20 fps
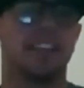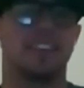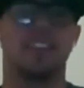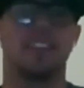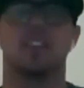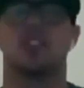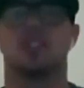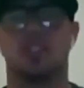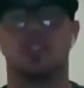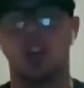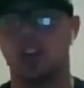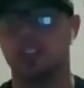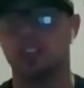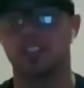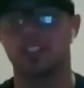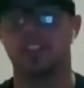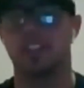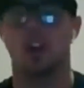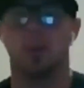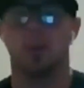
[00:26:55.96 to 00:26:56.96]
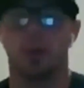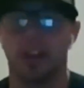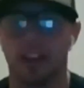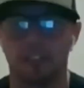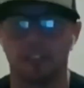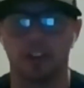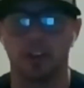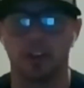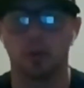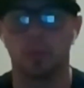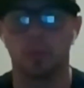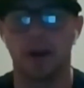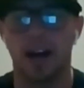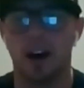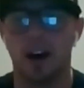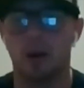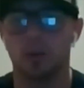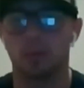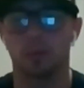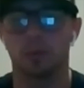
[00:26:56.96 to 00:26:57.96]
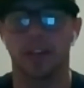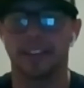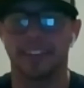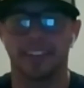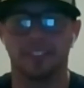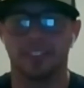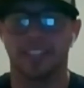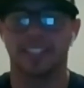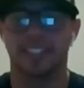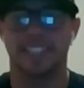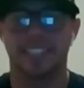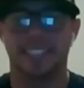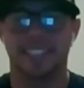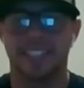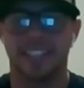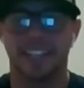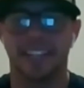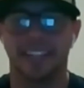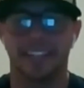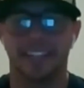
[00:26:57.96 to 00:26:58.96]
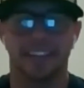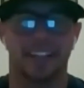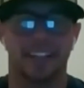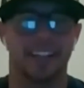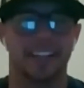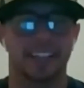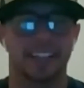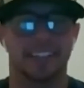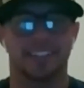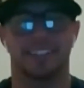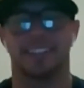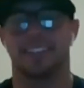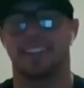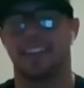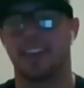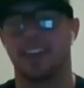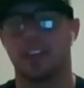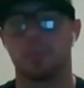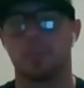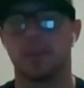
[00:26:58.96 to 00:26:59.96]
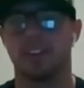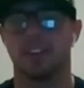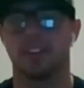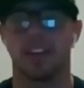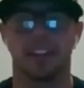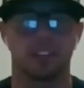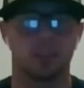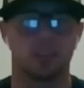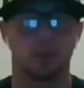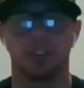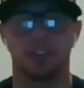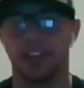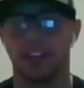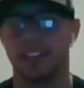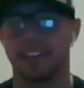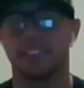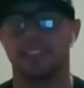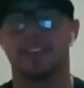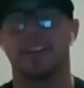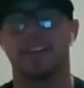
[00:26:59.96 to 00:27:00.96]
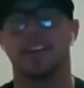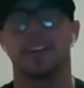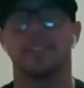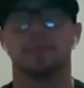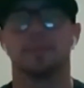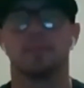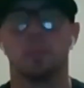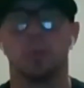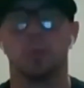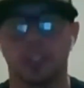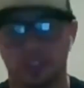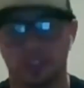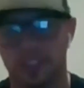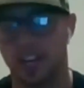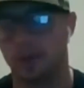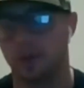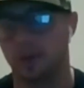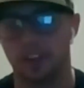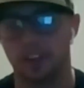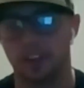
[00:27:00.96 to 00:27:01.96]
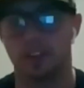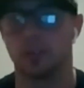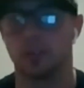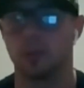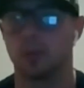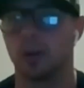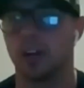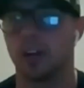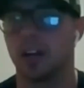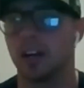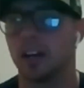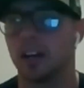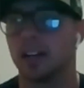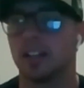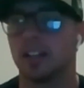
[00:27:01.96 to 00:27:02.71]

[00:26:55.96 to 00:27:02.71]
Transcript: these charts that no one ever knew about, like, even existed. And, like, he'd be, like, doing, like, we just got one of the new